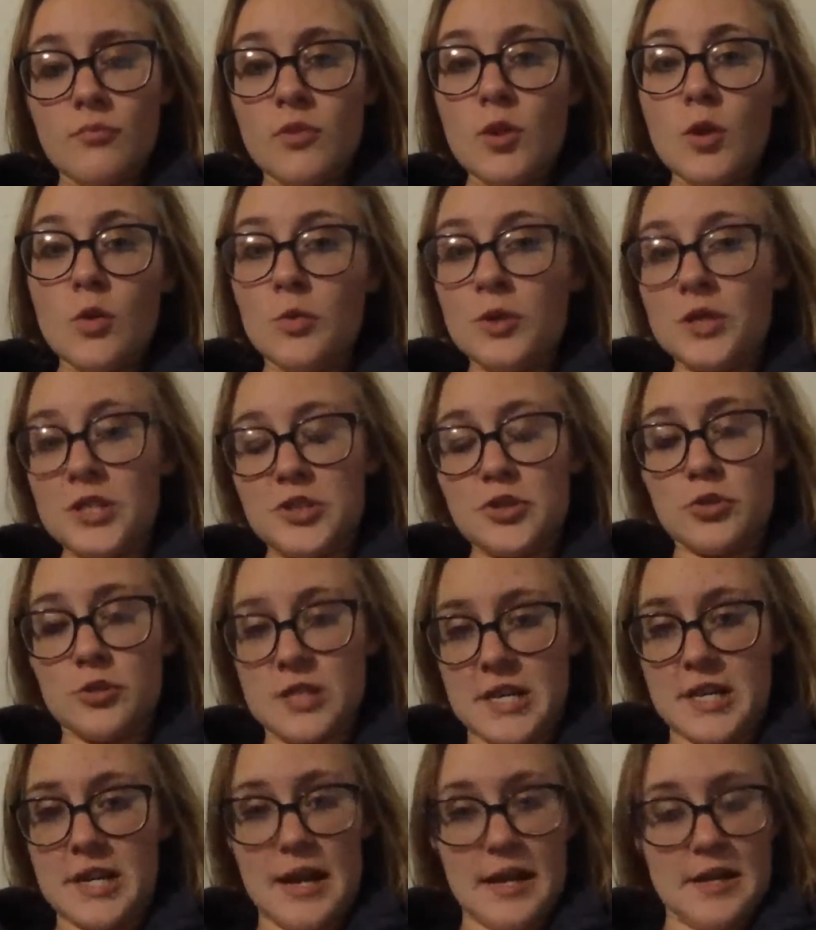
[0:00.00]
Rachel
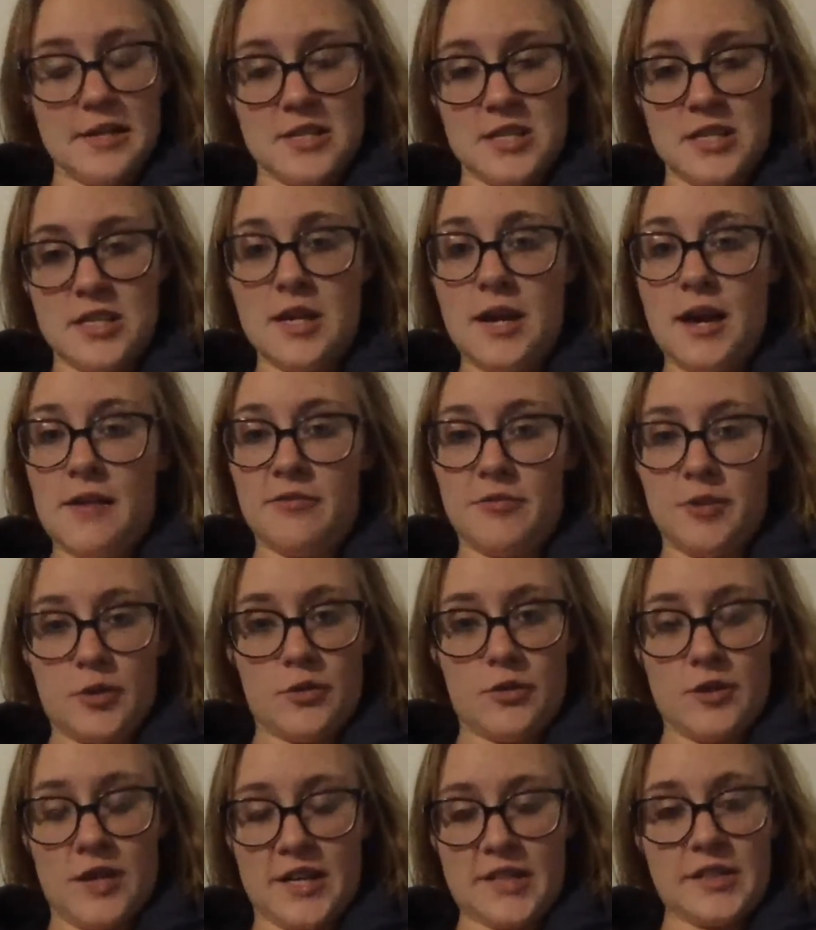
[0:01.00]
did indeed have the
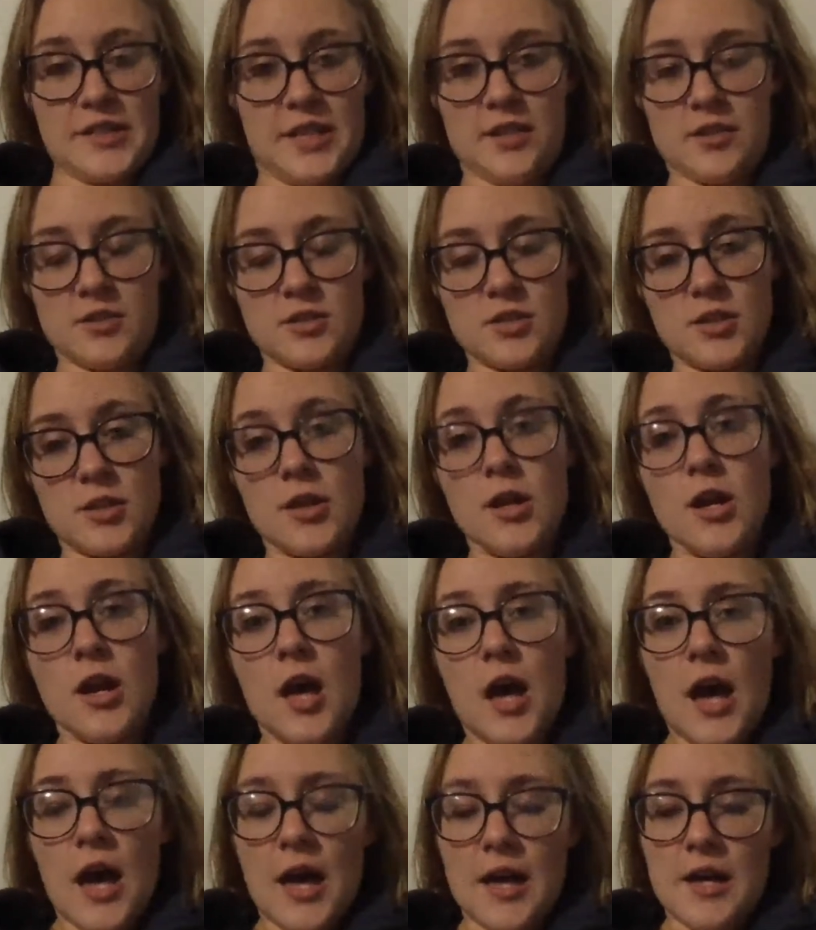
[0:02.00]
correct answer,
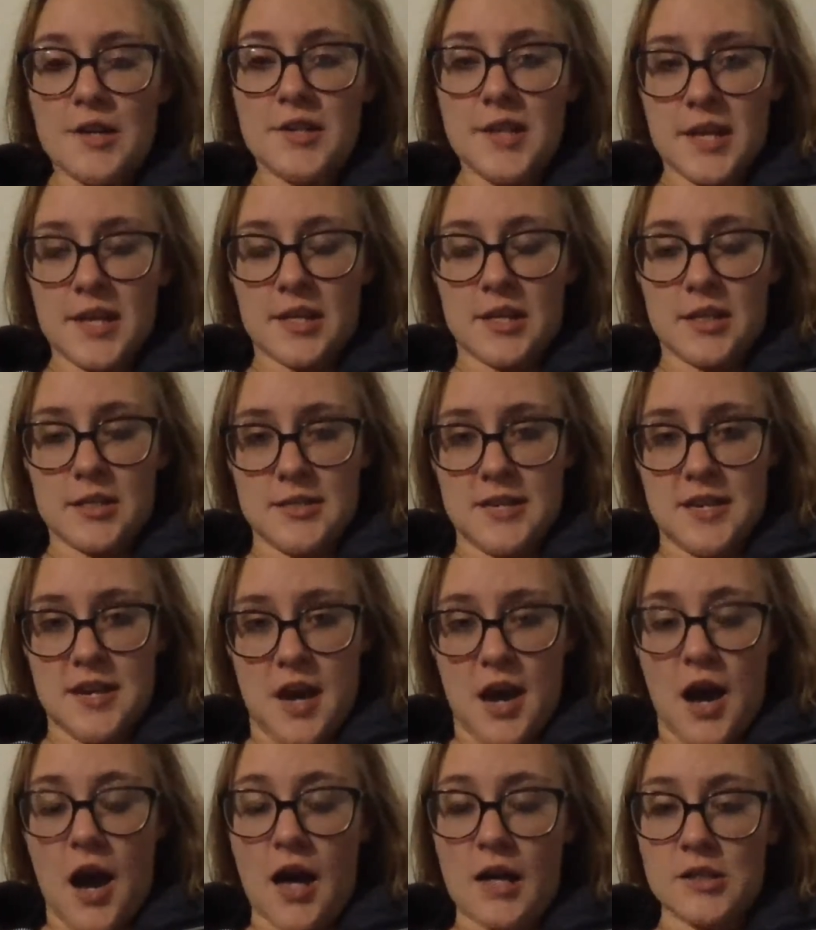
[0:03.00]
and Danica did
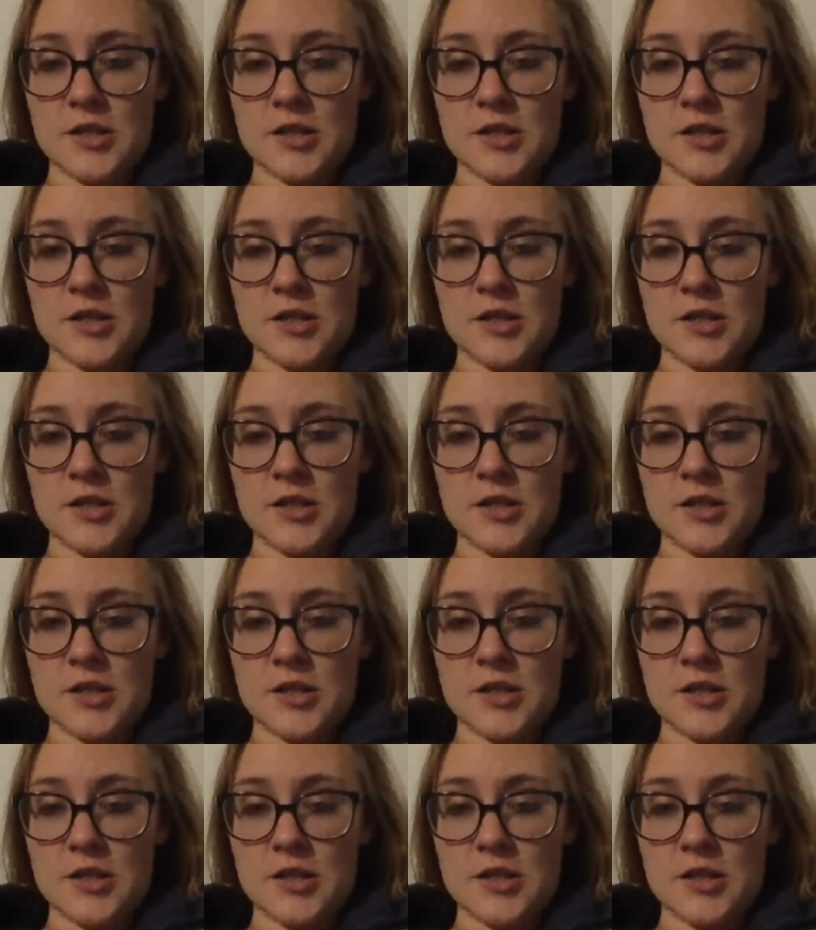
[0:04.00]
not.